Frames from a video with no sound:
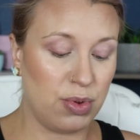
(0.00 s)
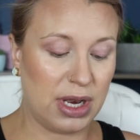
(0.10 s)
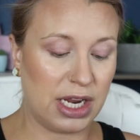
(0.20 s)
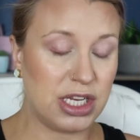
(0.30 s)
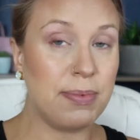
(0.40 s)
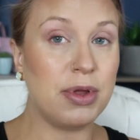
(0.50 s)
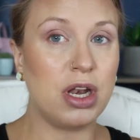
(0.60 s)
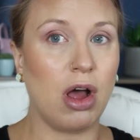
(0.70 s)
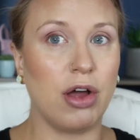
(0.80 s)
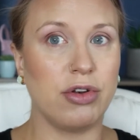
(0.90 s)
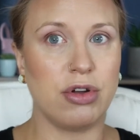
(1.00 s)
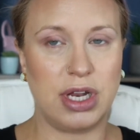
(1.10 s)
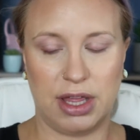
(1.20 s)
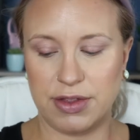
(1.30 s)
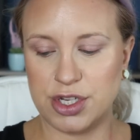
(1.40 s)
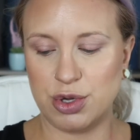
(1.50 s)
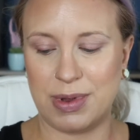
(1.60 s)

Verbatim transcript: You can actually put it underneath too,